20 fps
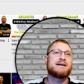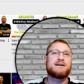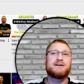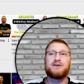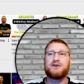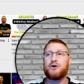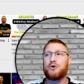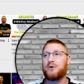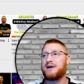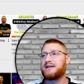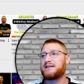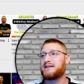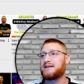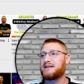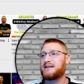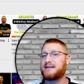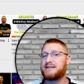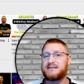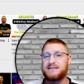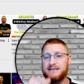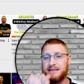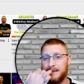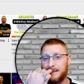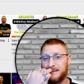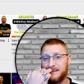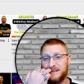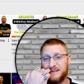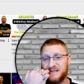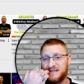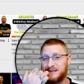knowing that it's
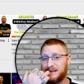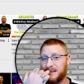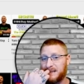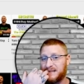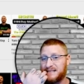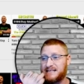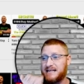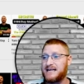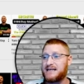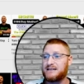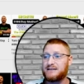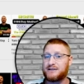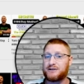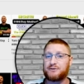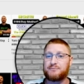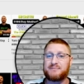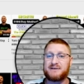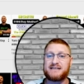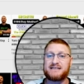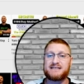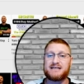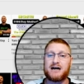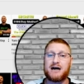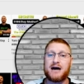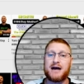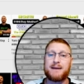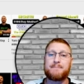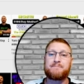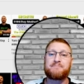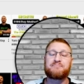just going to take a little bit of
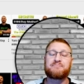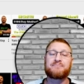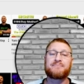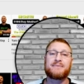time.